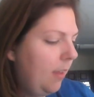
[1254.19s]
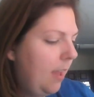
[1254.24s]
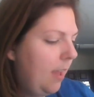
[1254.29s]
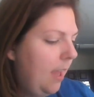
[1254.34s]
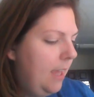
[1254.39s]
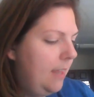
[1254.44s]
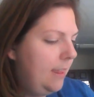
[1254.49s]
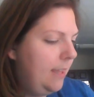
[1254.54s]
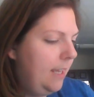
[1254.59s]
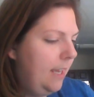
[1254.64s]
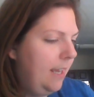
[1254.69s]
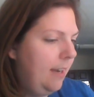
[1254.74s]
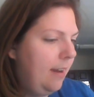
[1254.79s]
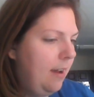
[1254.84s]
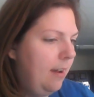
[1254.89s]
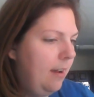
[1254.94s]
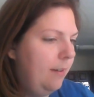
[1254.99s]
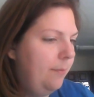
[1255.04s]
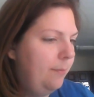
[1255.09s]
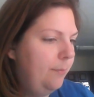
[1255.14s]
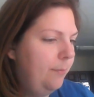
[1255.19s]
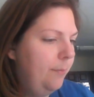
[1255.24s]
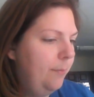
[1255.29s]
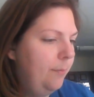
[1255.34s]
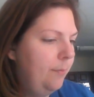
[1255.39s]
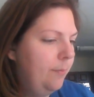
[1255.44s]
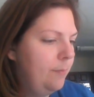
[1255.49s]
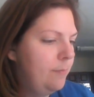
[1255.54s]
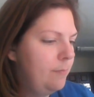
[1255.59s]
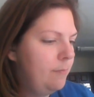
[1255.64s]
And then
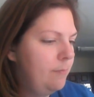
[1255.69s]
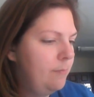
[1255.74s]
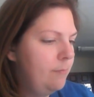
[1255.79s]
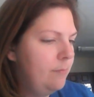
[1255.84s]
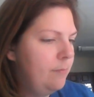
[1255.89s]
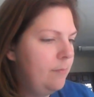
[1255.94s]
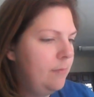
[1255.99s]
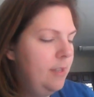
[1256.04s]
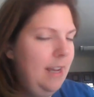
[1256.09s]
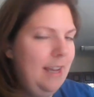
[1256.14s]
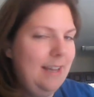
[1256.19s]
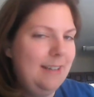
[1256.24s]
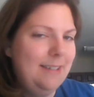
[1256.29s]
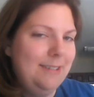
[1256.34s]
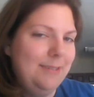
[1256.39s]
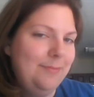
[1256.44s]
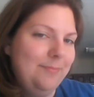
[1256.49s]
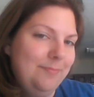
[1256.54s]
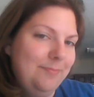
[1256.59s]
yeah.